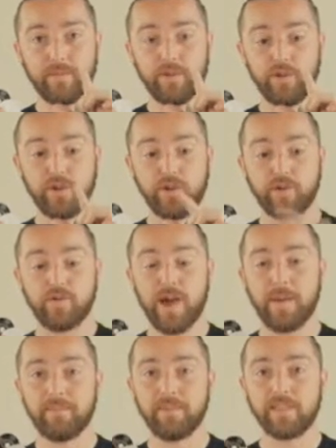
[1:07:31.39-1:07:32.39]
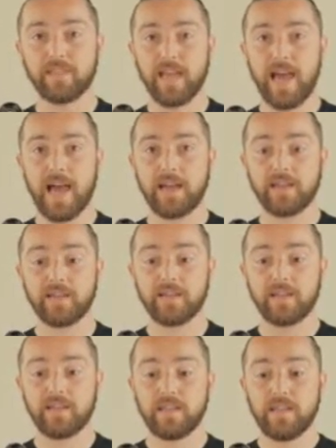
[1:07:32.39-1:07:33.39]
You're going to grab the stack,
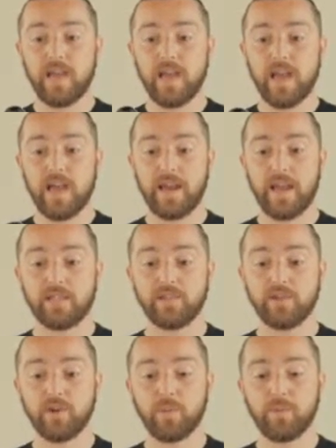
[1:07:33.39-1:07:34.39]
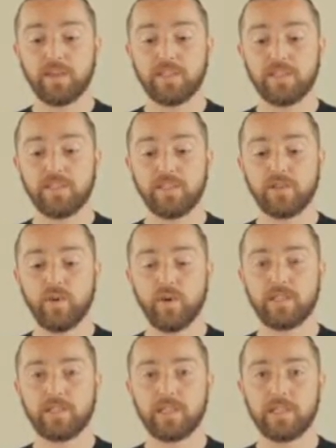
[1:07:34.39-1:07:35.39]
and as you go to place these
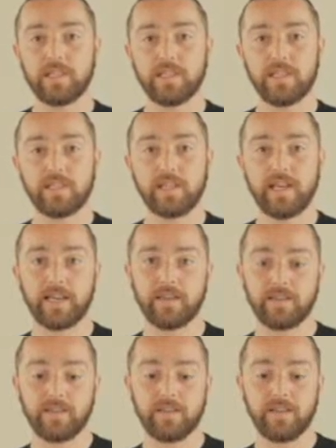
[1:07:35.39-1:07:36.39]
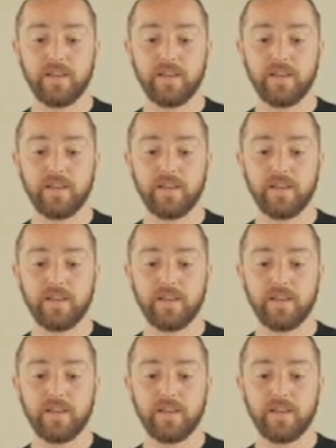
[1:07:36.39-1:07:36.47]
coins into this hand,